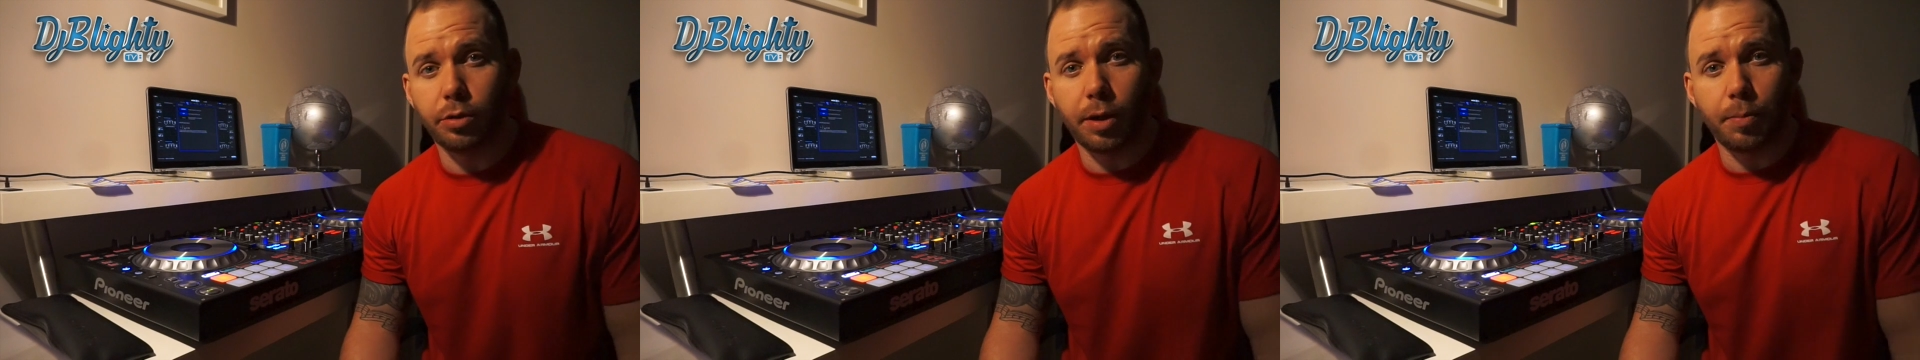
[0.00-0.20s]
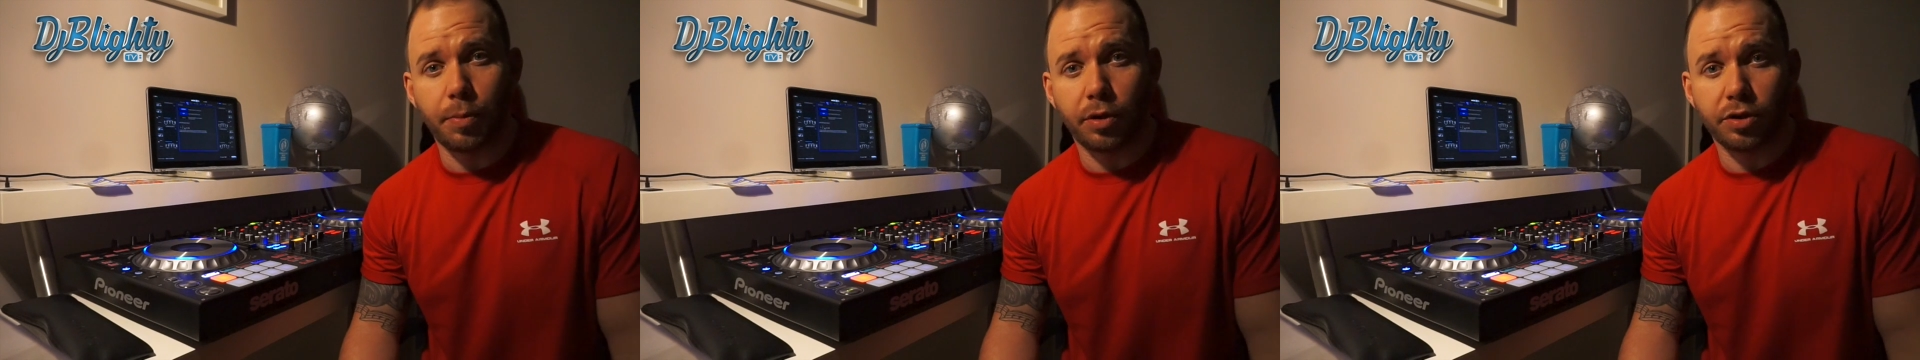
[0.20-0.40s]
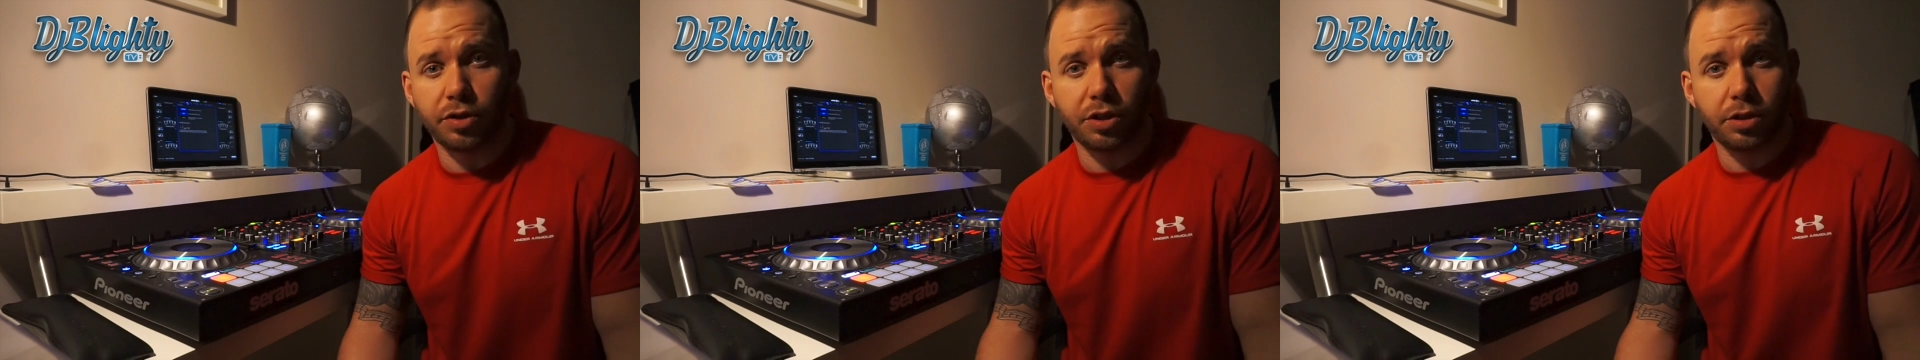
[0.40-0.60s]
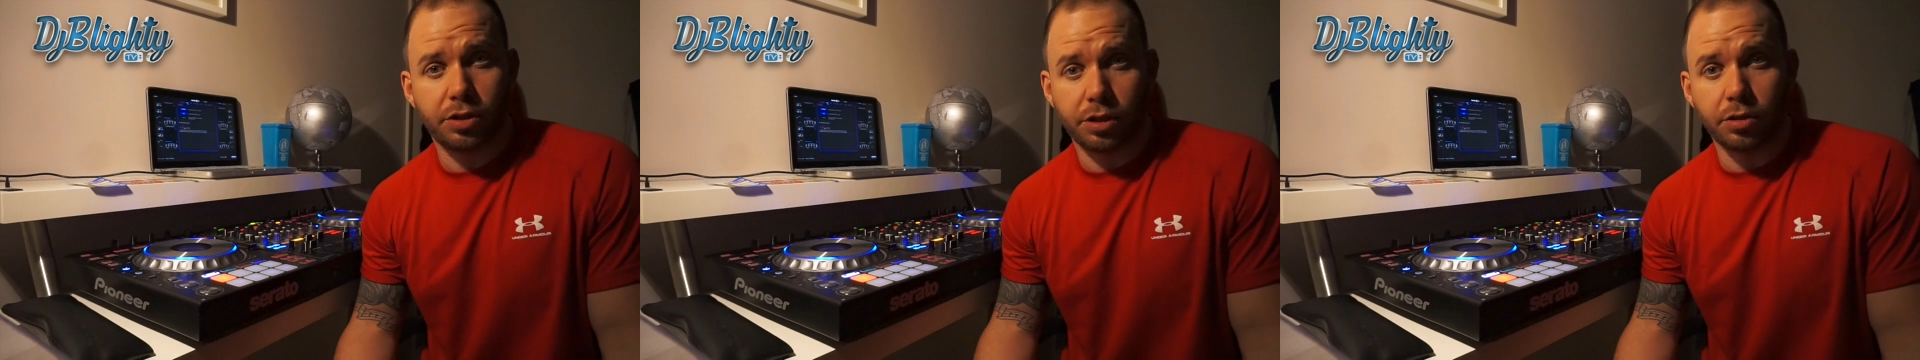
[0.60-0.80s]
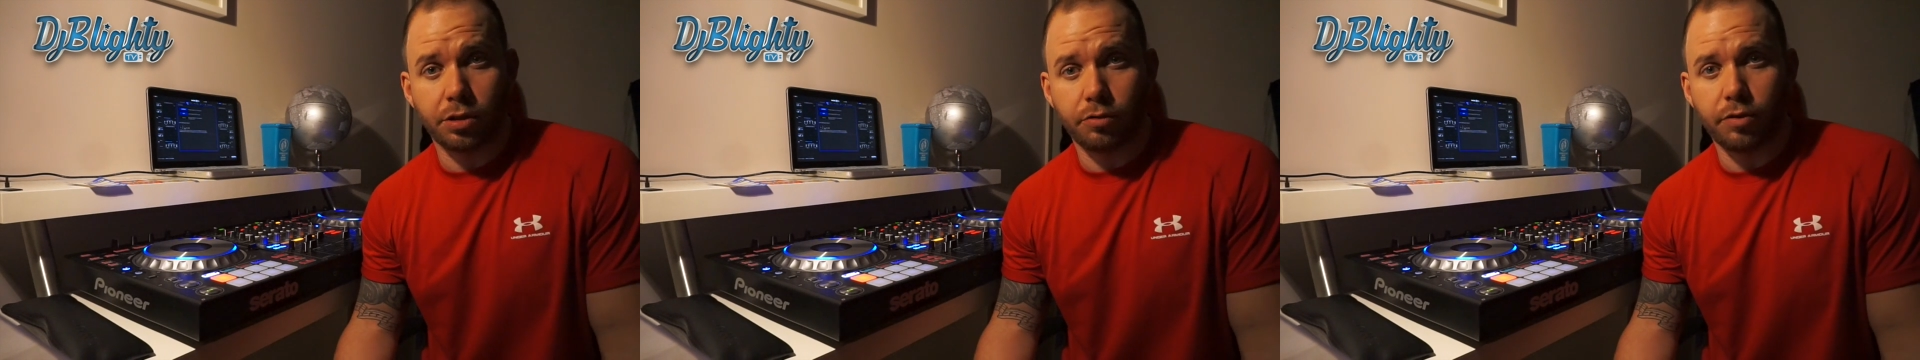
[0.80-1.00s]
it because
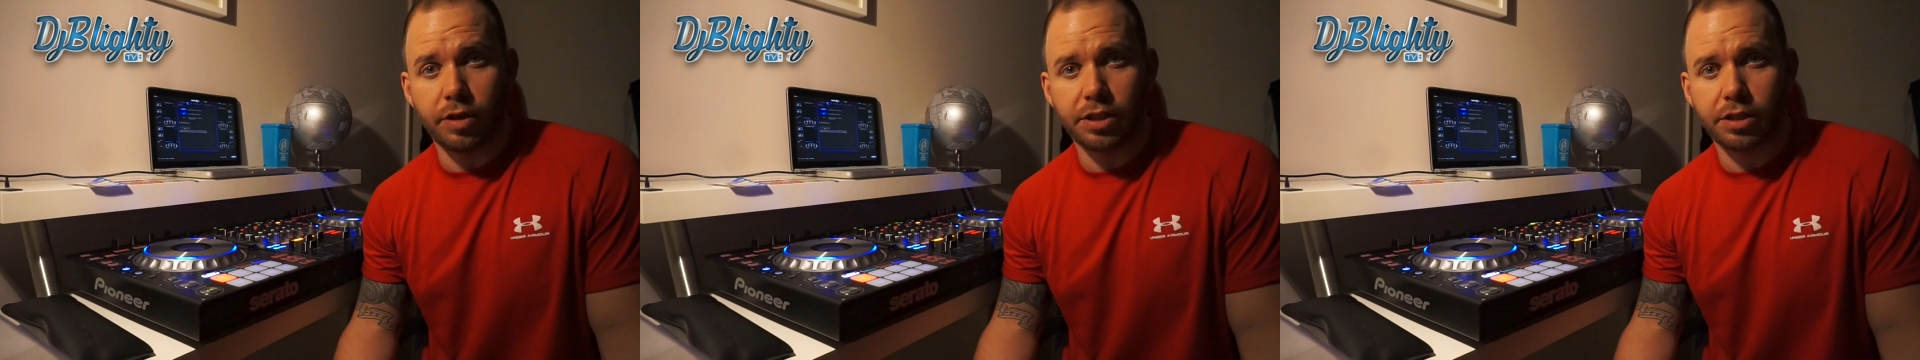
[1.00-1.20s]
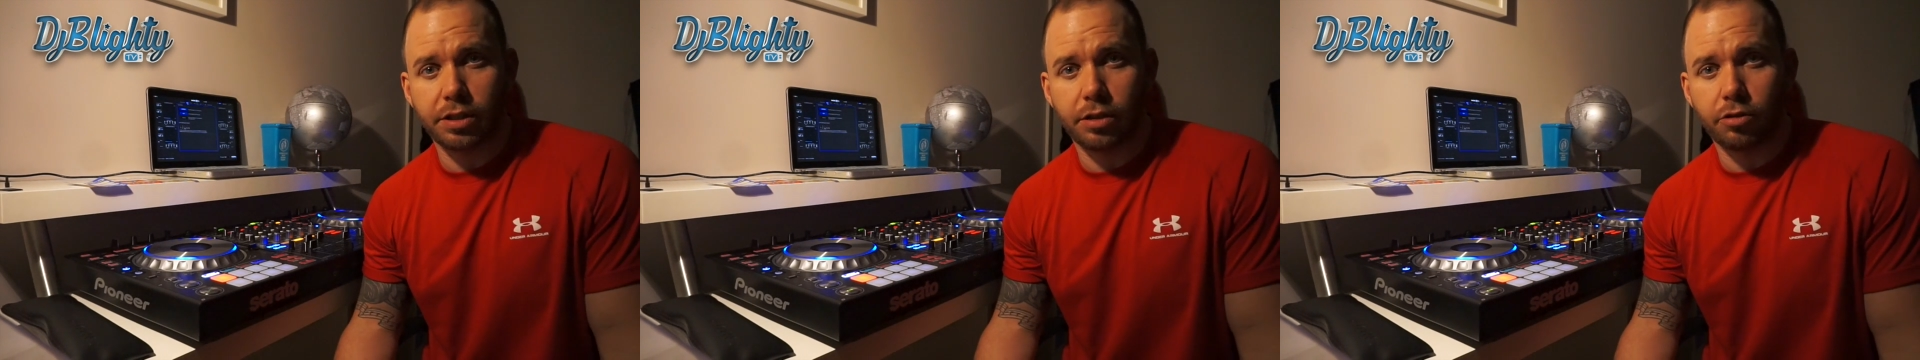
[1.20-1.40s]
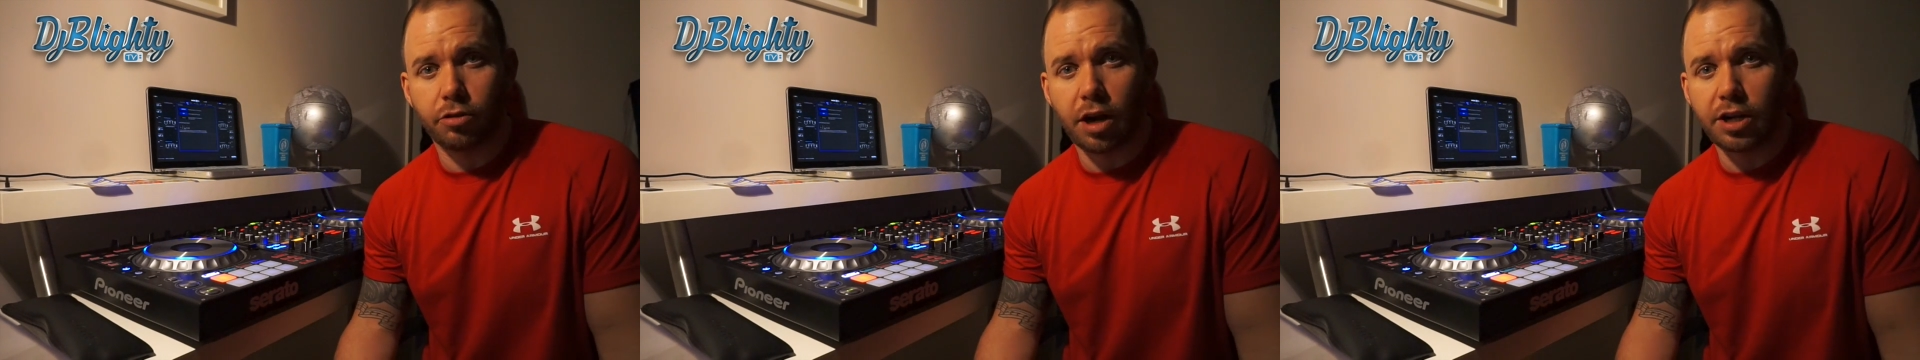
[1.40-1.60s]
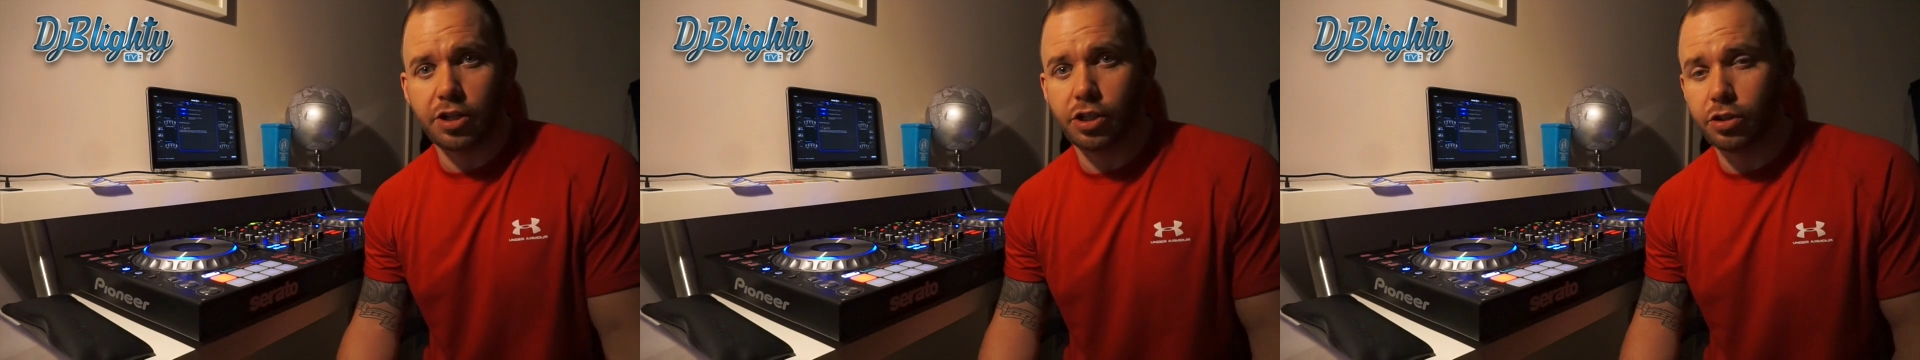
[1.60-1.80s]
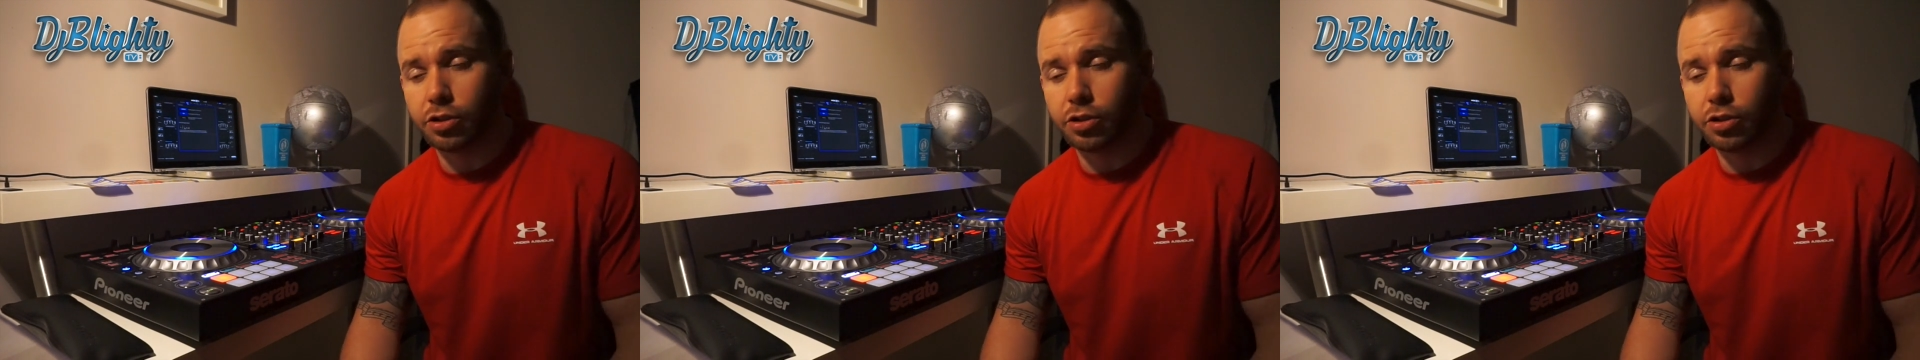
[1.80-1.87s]
it's going to risk crashing.